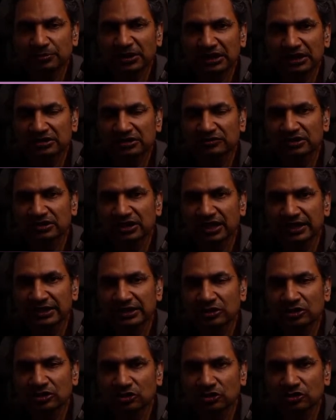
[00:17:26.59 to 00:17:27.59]
part of
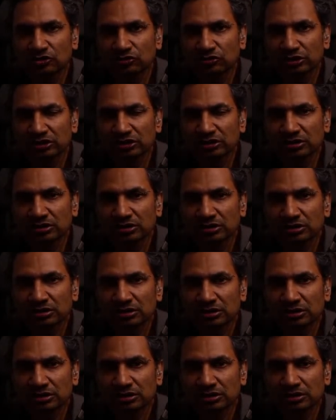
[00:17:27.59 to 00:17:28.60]
900
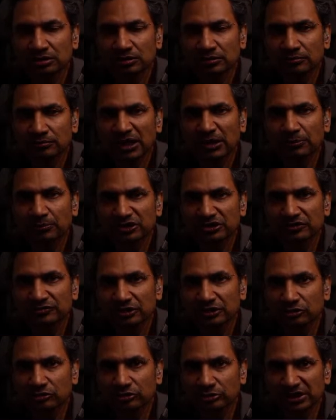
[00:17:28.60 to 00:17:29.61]
members of the
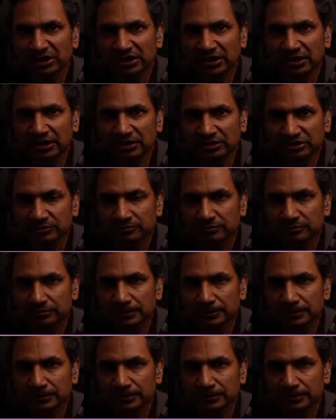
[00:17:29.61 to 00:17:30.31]
grooming gangs.